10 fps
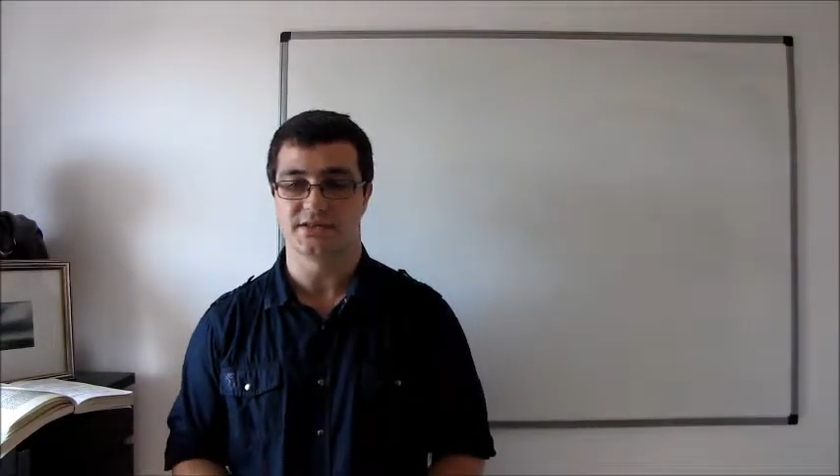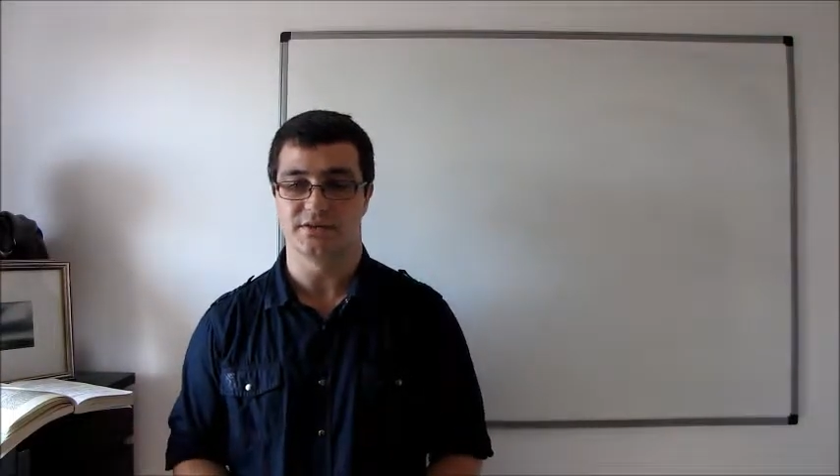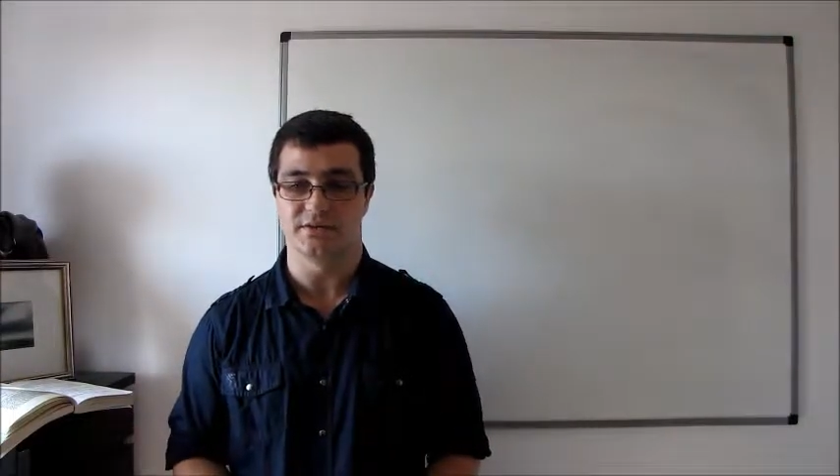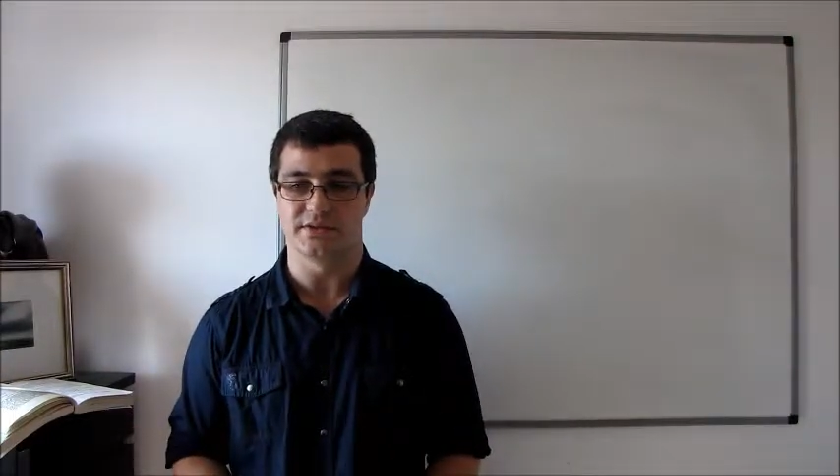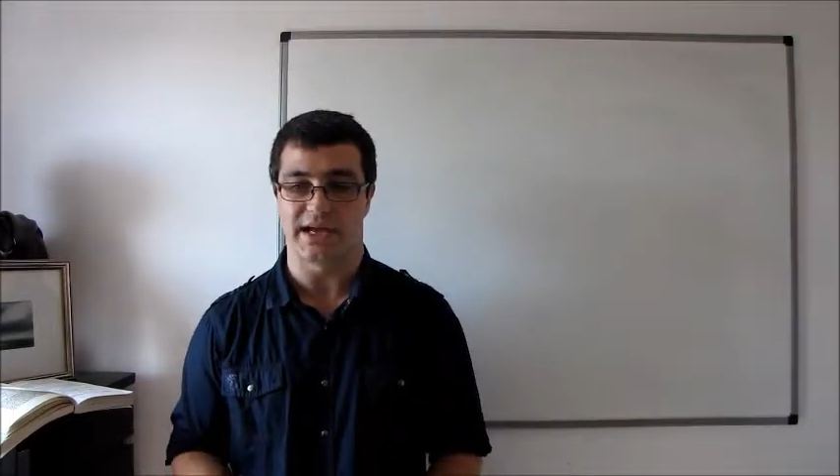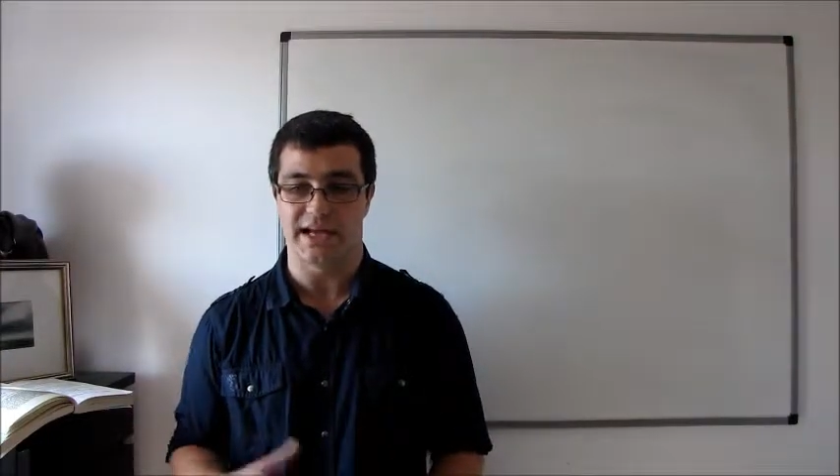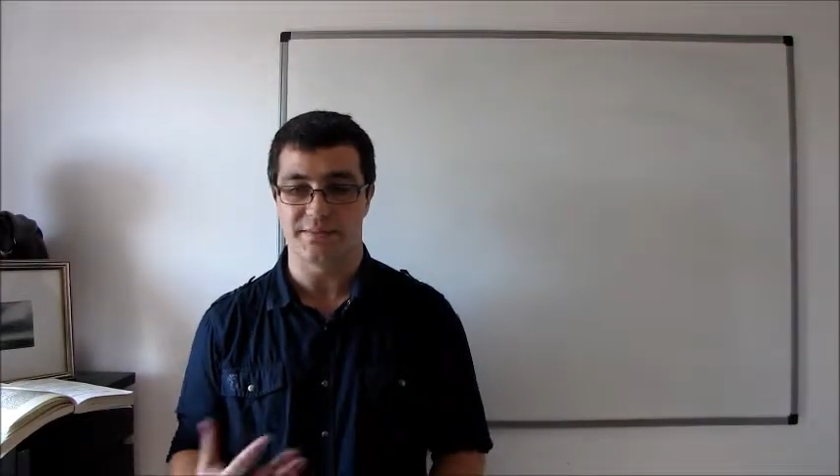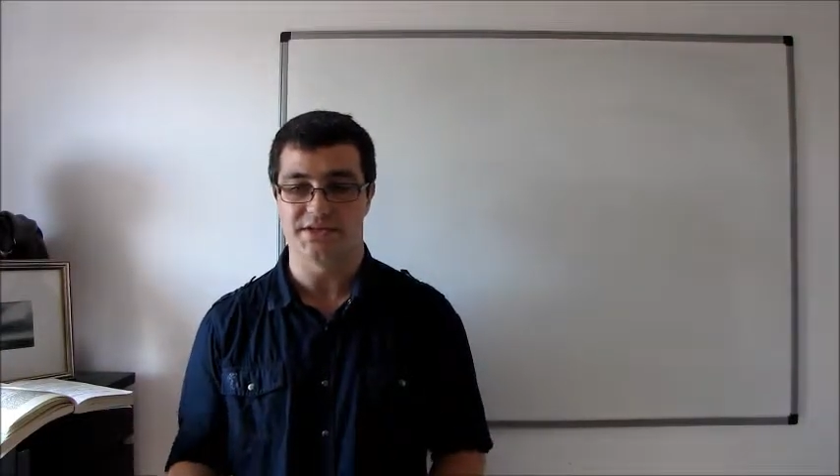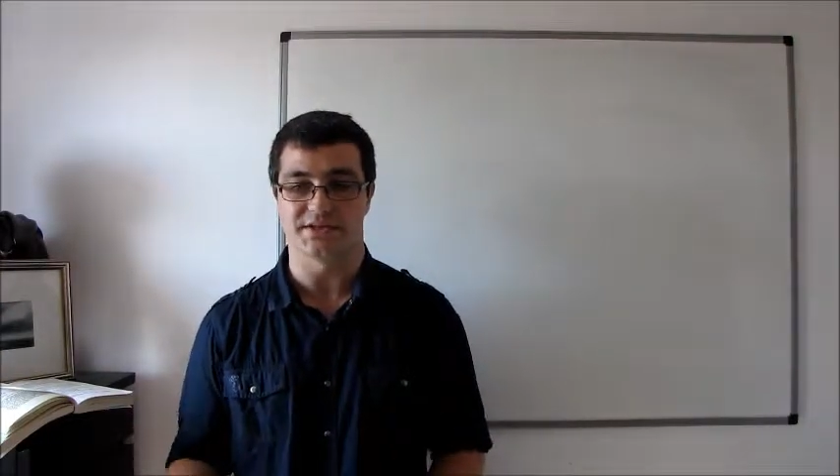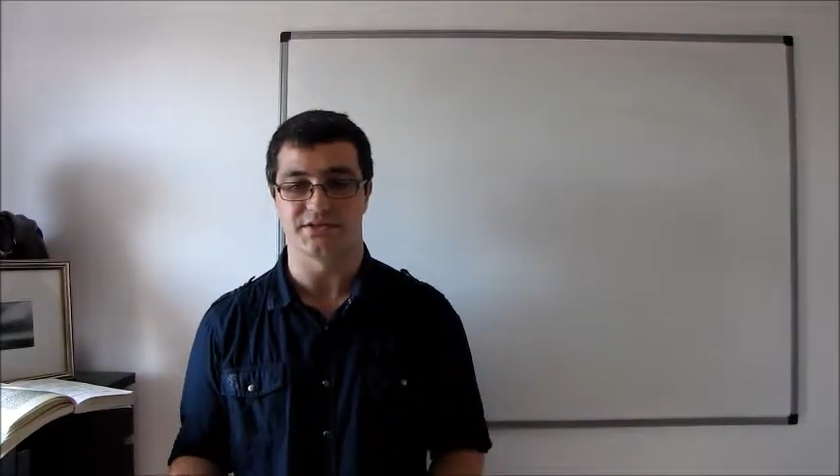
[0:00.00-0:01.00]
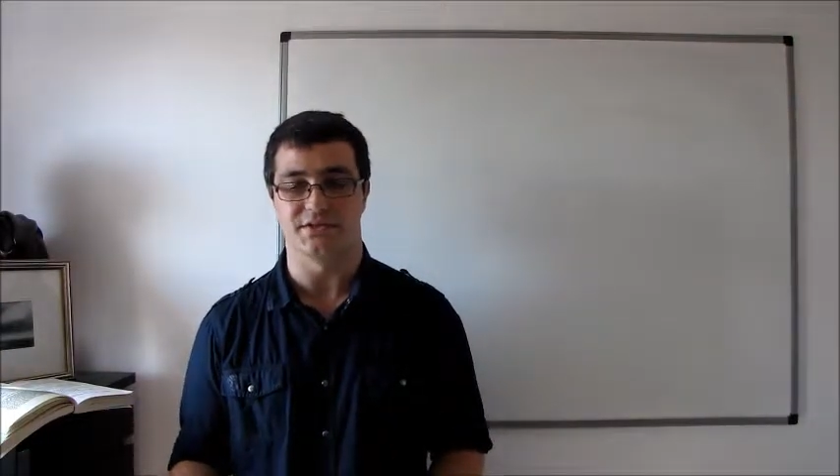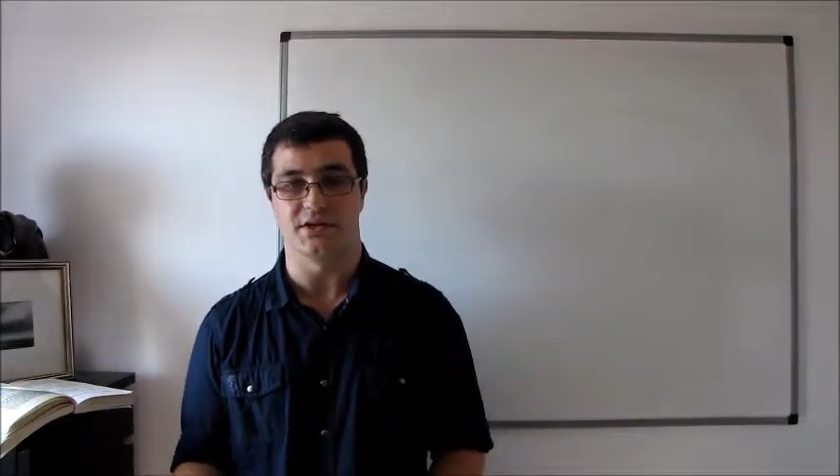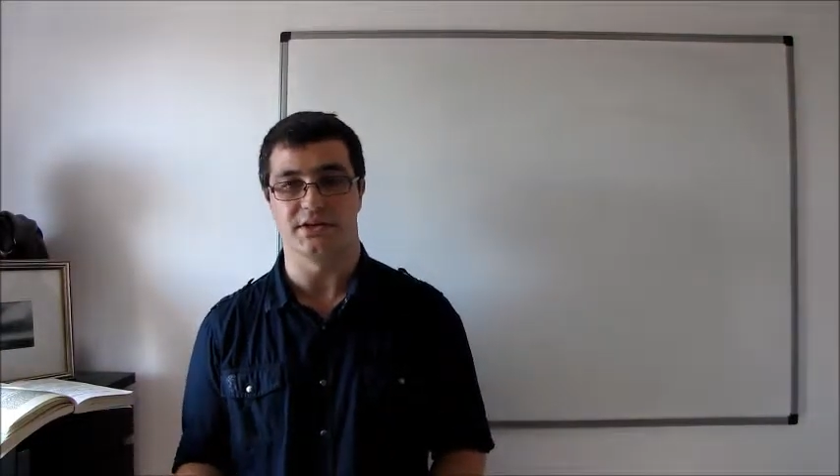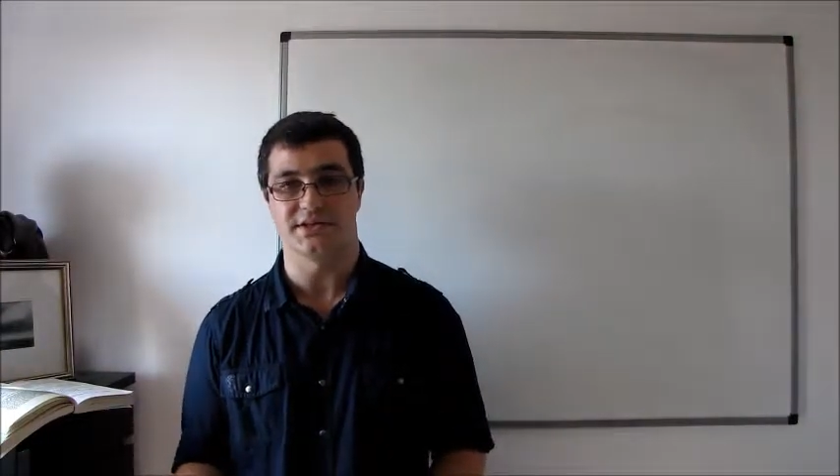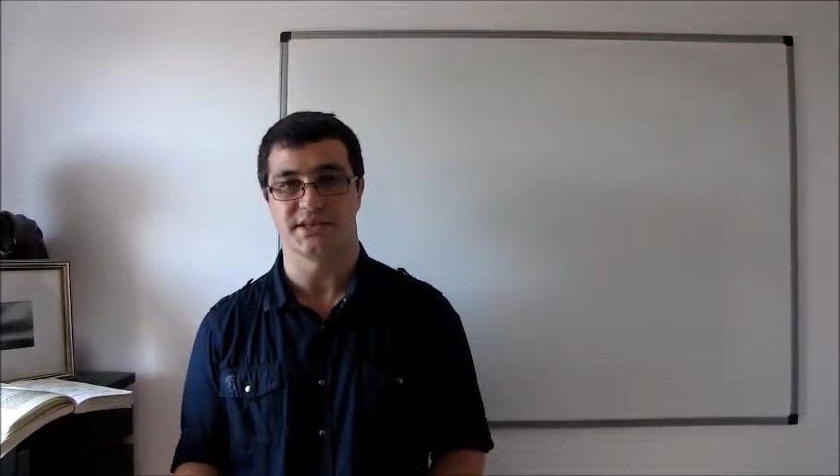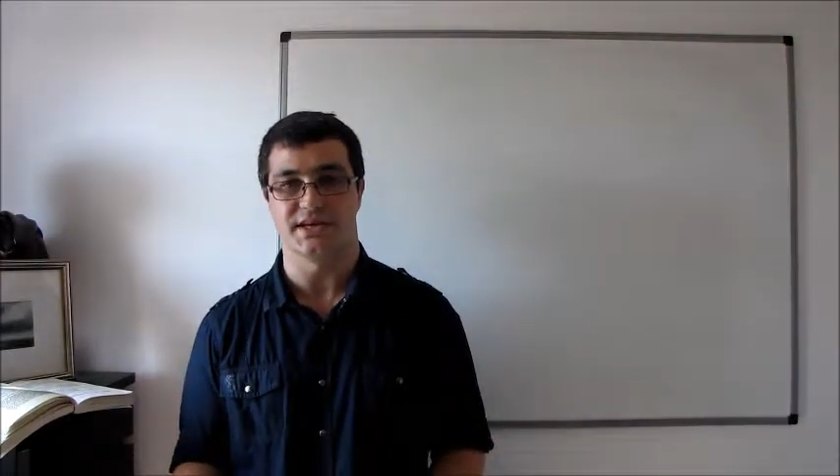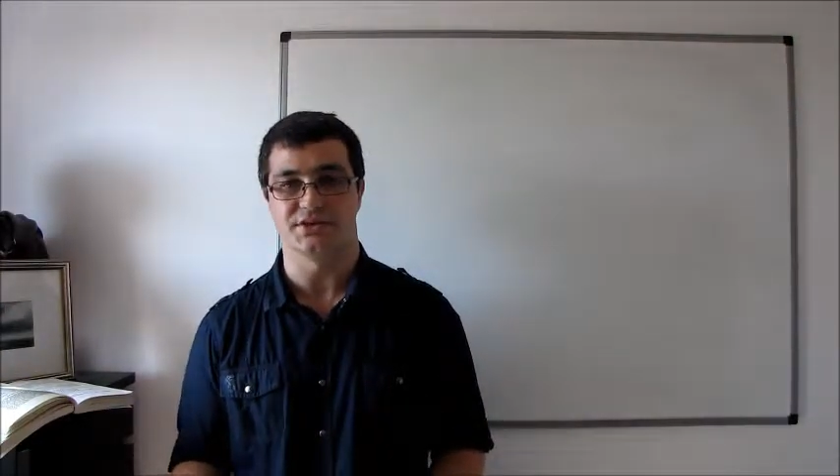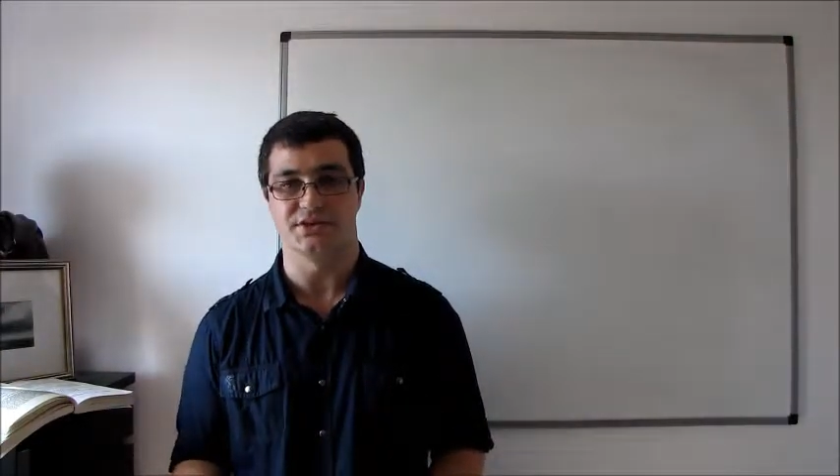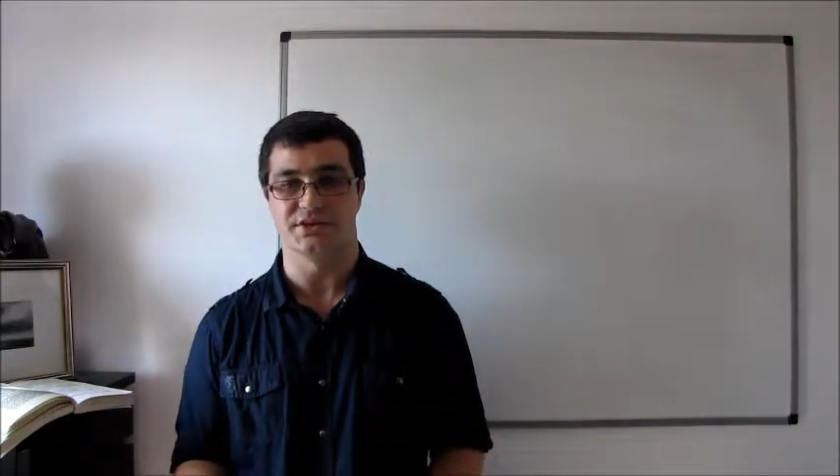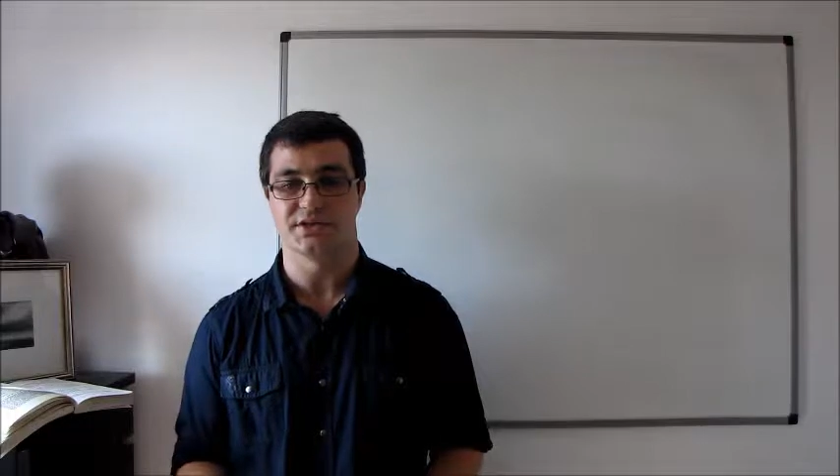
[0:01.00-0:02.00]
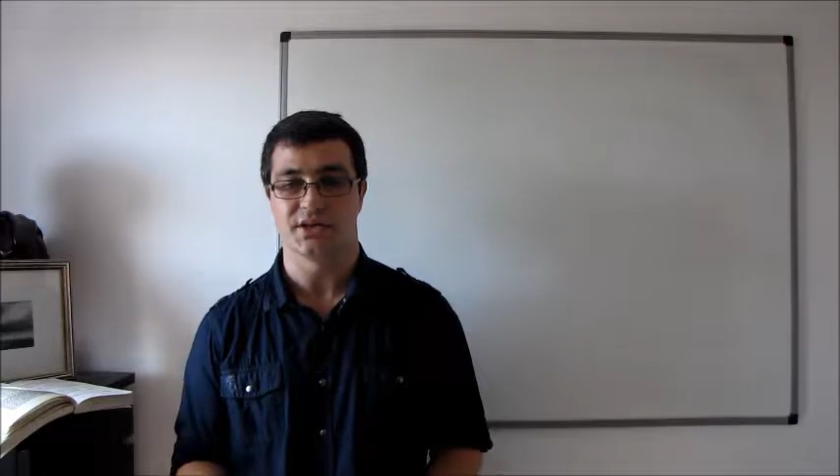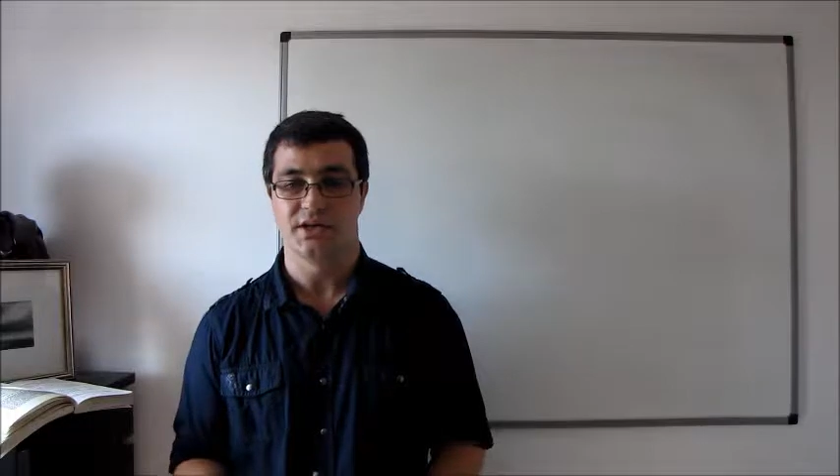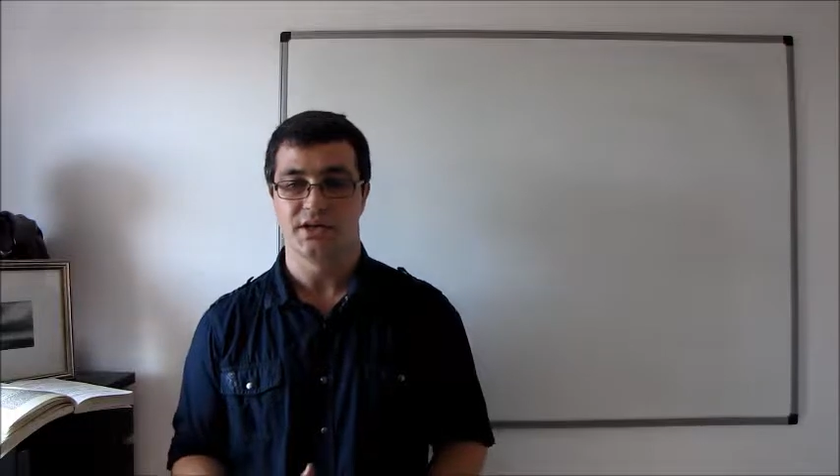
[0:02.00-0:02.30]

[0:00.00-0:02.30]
to diameters of conic sections,